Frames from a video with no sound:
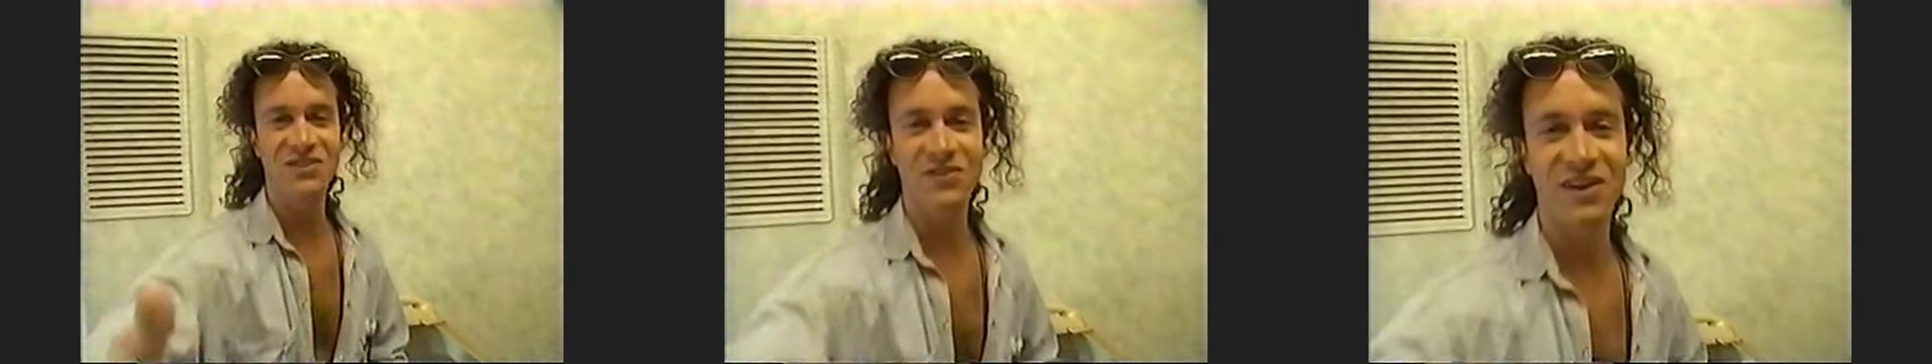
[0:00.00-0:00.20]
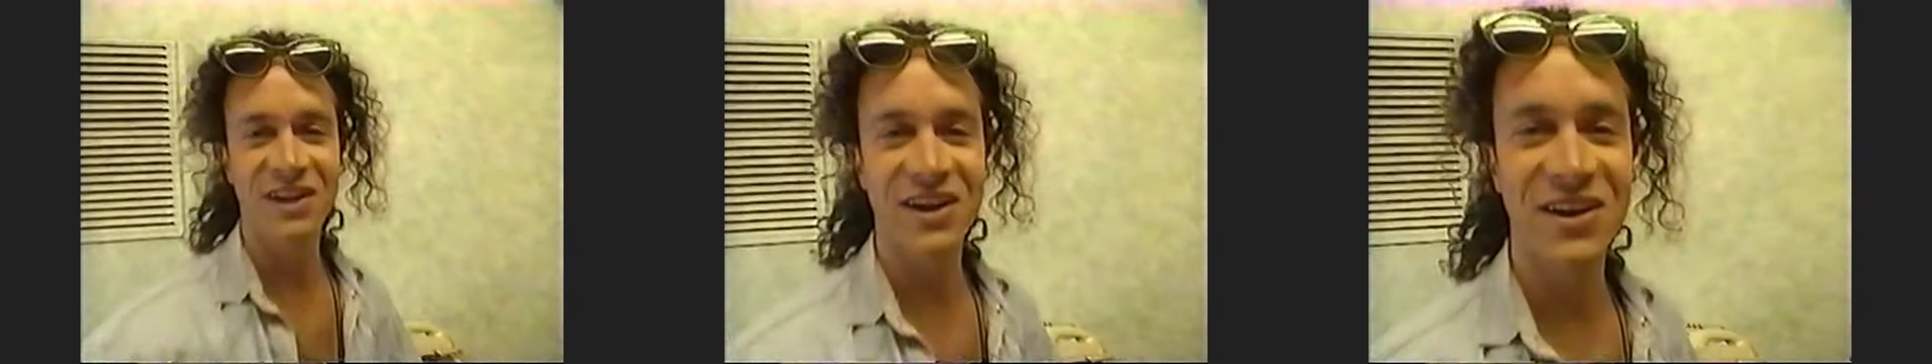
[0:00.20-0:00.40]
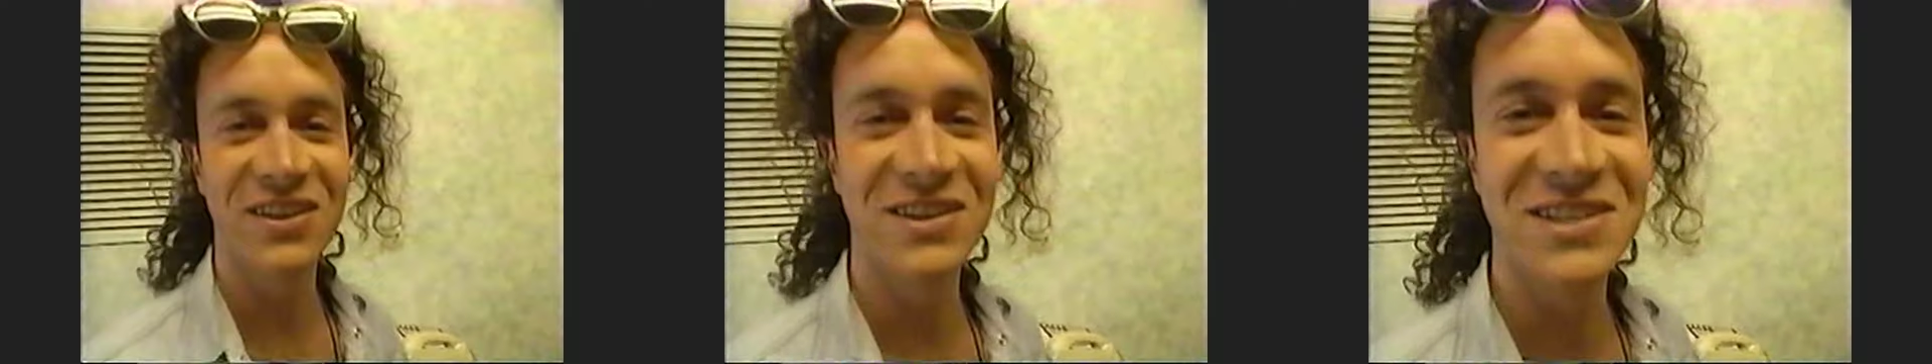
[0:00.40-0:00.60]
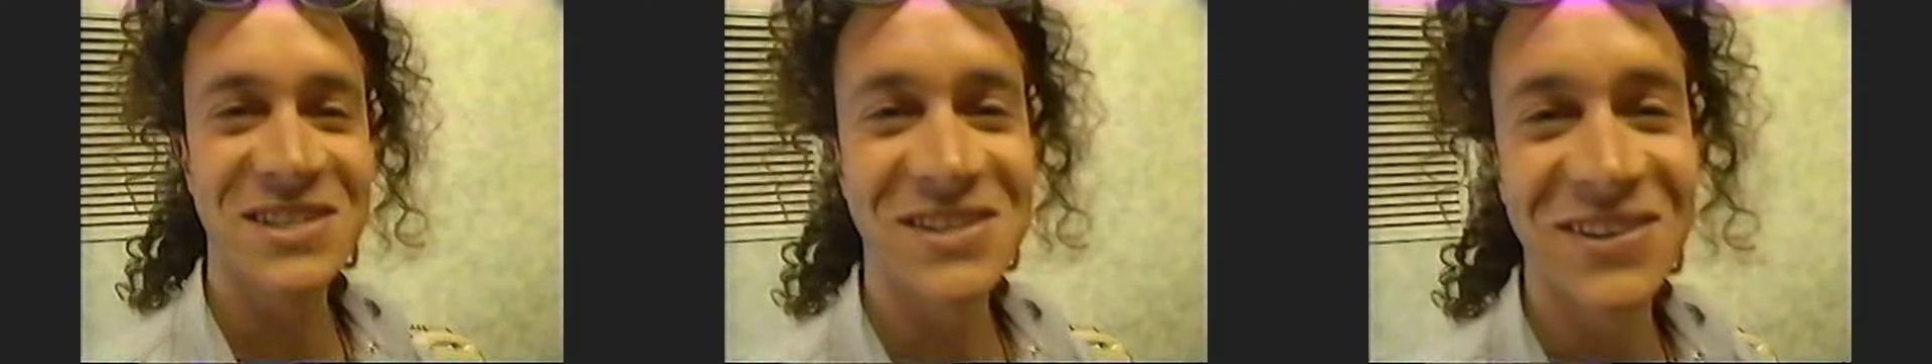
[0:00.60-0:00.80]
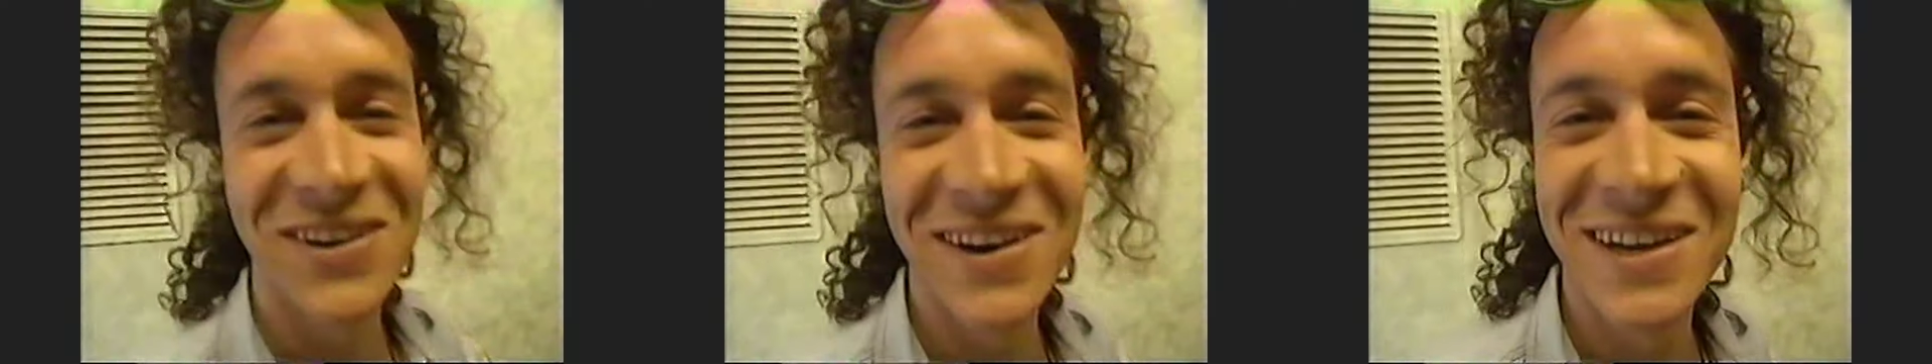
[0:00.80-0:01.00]
want to hear this
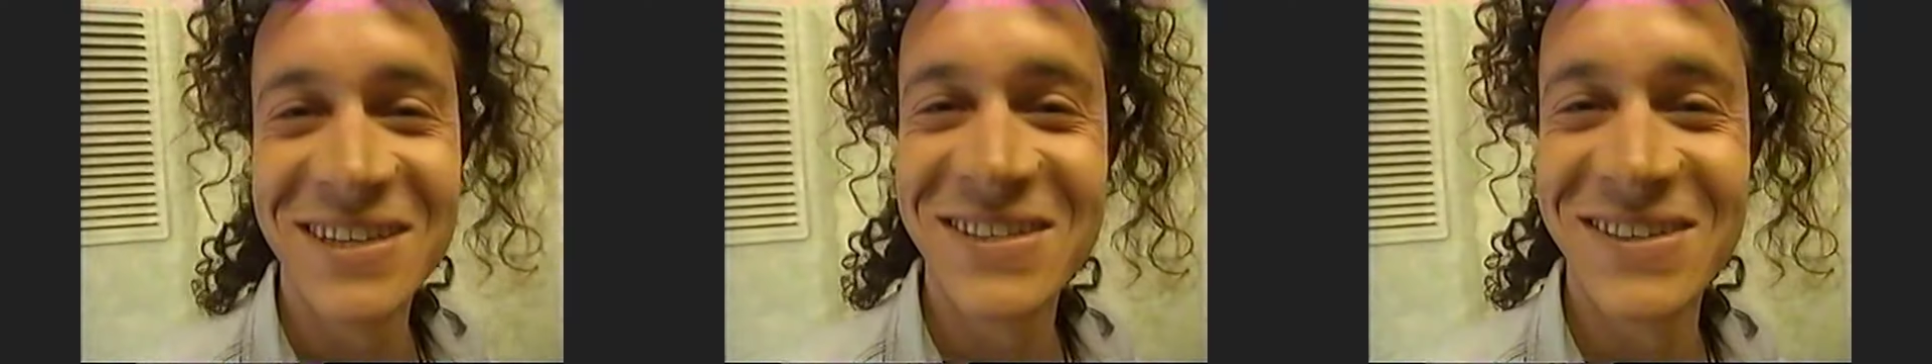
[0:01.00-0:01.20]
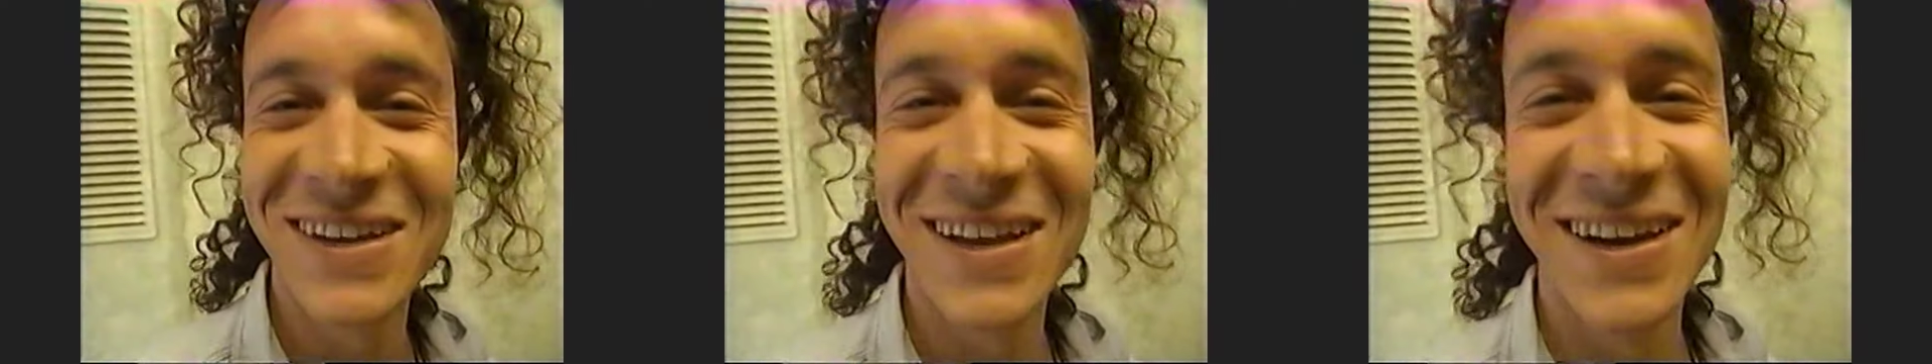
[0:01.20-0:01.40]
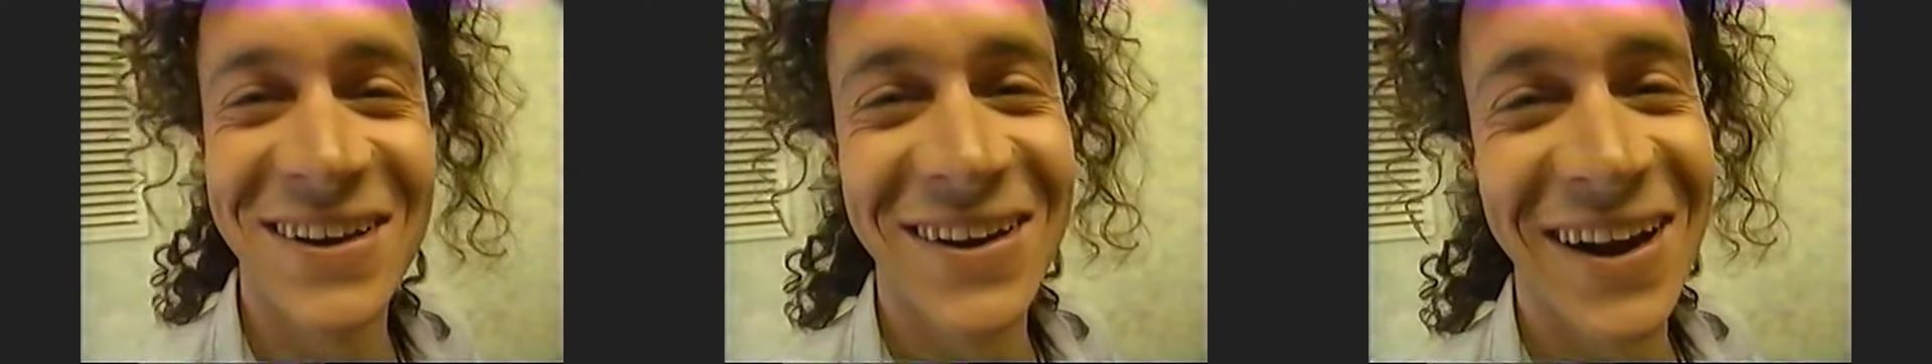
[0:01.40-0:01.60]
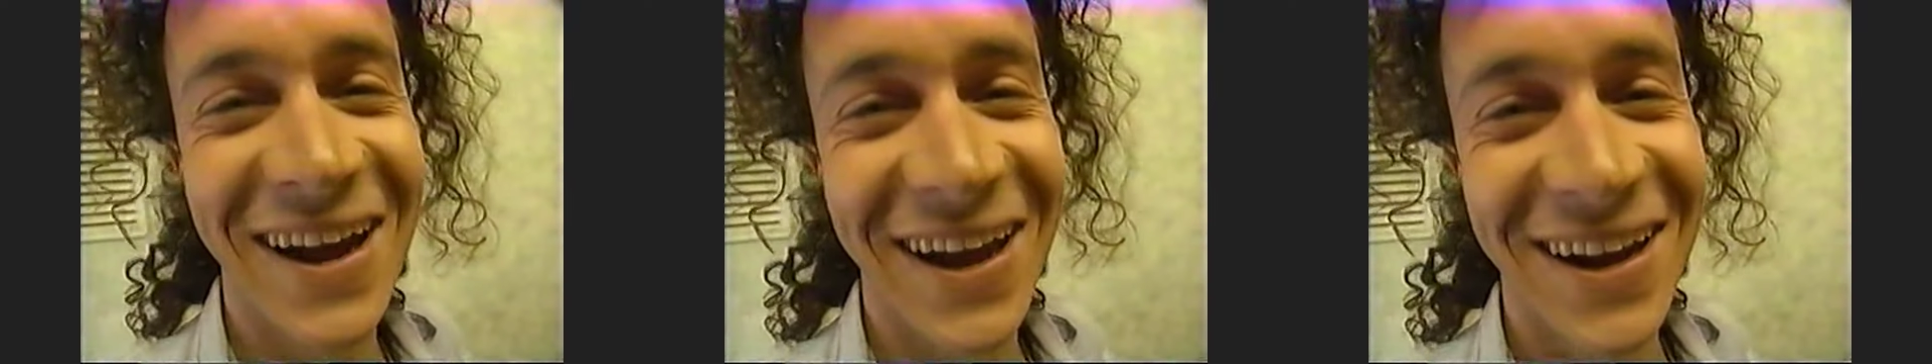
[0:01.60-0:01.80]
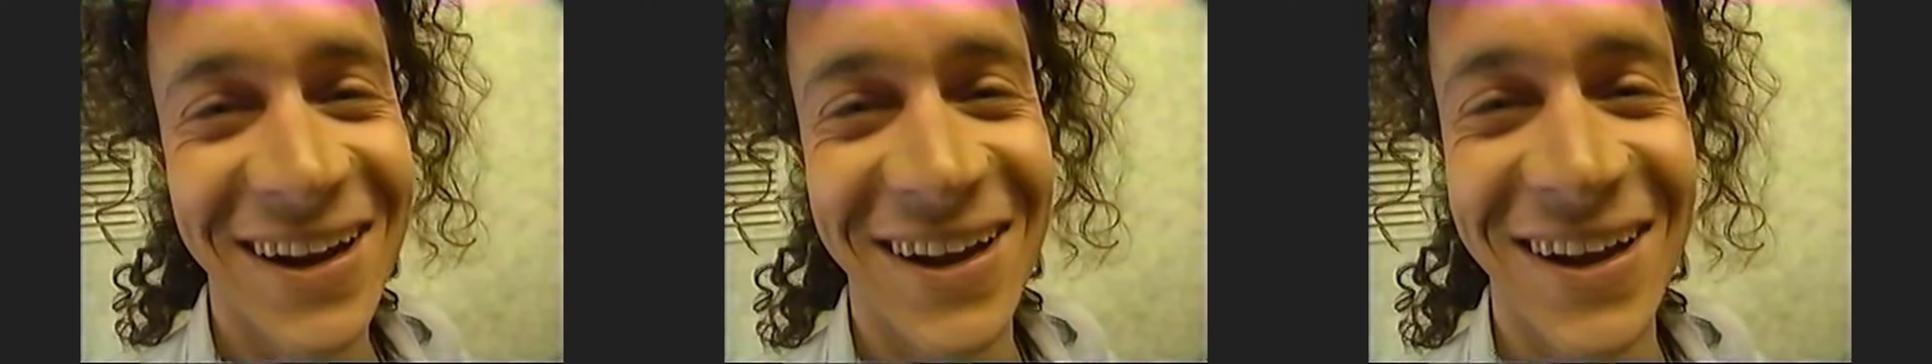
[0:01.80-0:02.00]
story? It's really great.